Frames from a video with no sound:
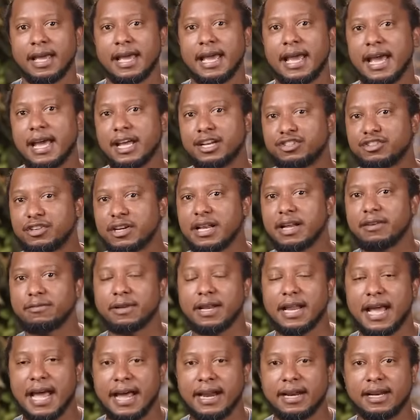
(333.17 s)
Entry level
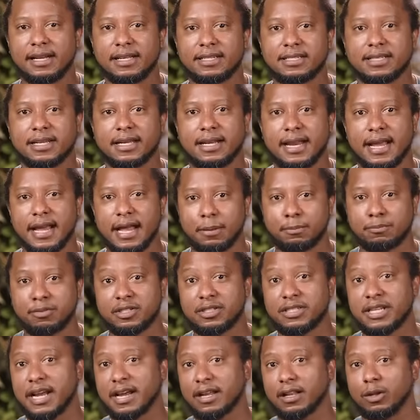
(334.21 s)
analysts can help
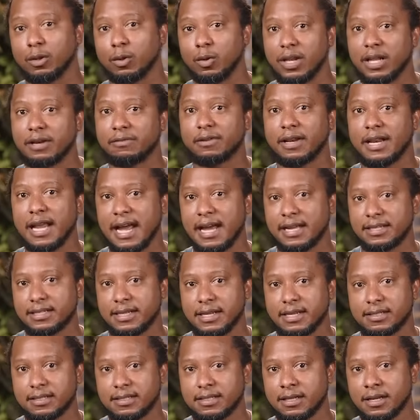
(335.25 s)
protect low level
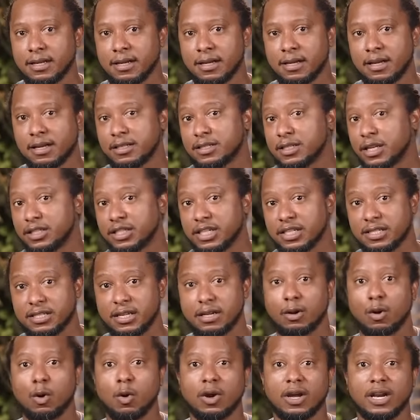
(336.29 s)
assets, such as an
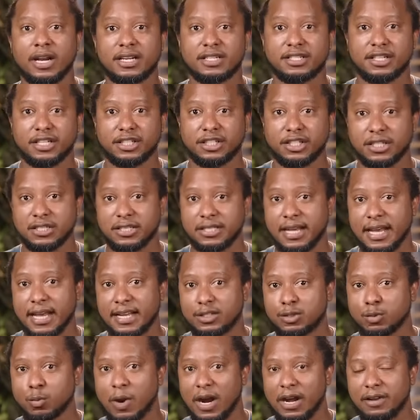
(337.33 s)
organization's guest
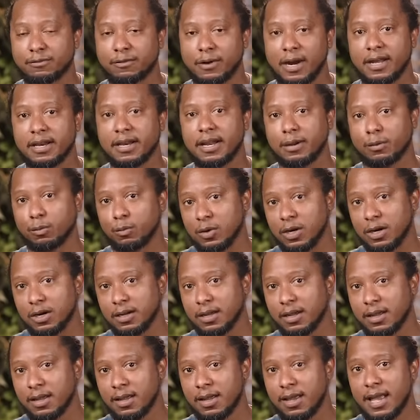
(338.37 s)
Wi Fi network,
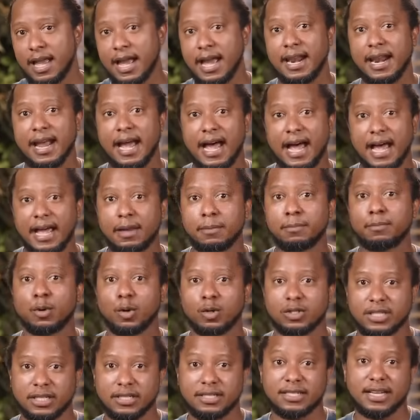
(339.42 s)
and high
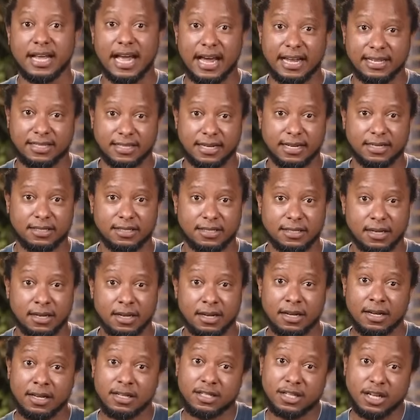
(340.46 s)
importance assets,
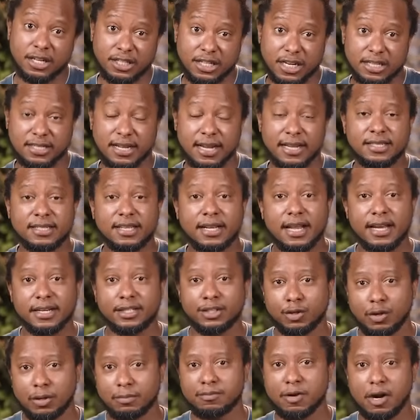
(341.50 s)
such as
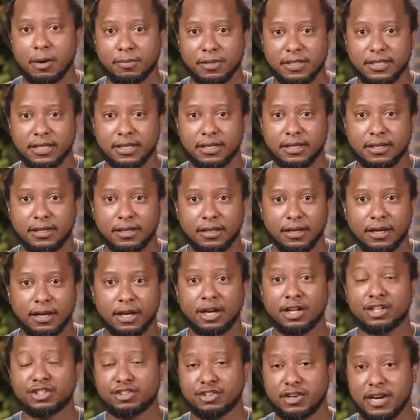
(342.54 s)
intellectual property,
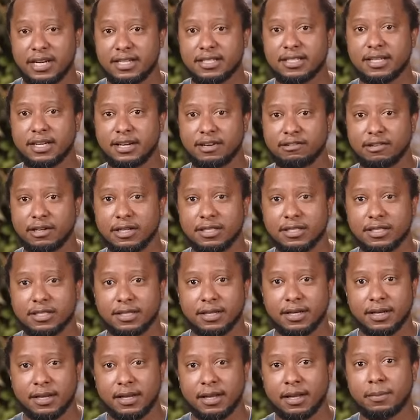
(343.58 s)
trade secrets,
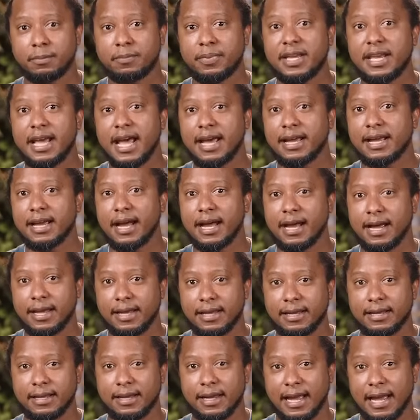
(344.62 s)

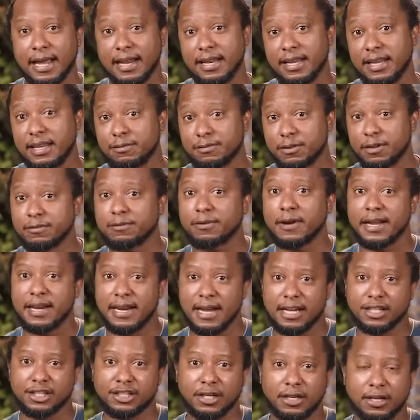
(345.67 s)
PII, and even
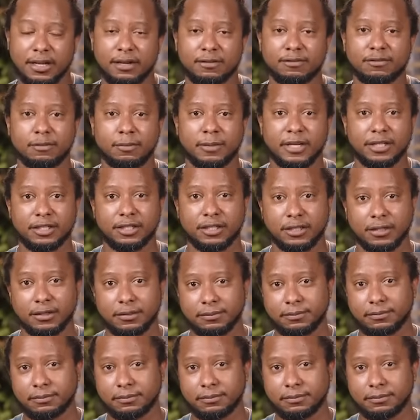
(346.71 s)
financial information.